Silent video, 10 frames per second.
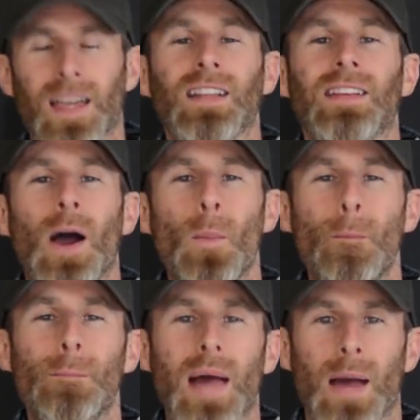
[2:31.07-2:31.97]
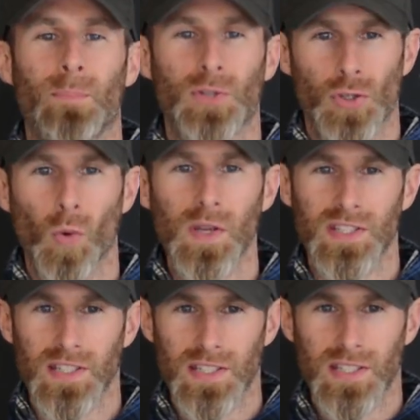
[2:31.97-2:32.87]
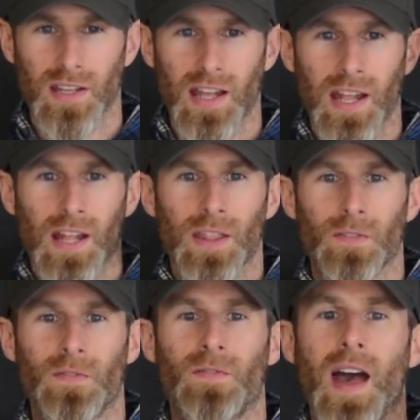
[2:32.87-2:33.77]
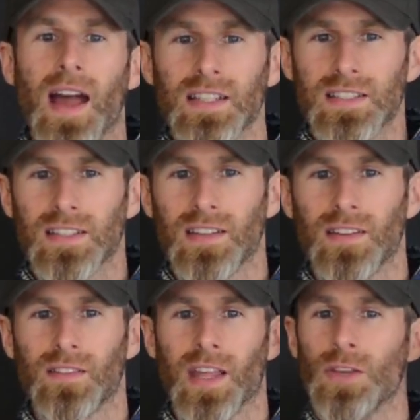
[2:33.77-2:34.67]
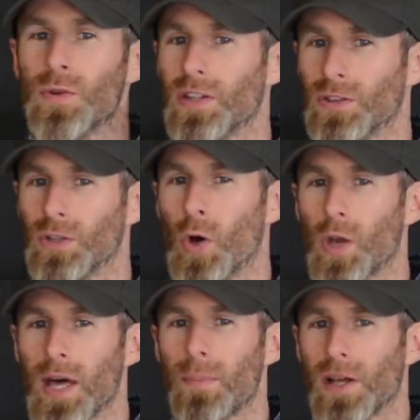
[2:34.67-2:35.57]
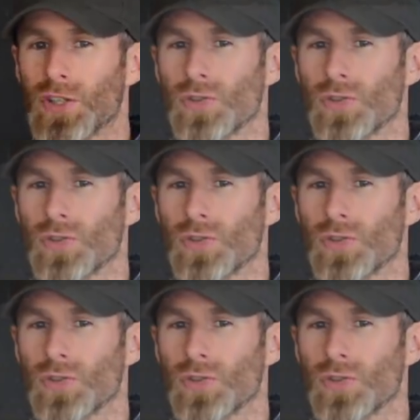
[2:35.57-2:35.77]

Allow map choices. The fact that you can load up a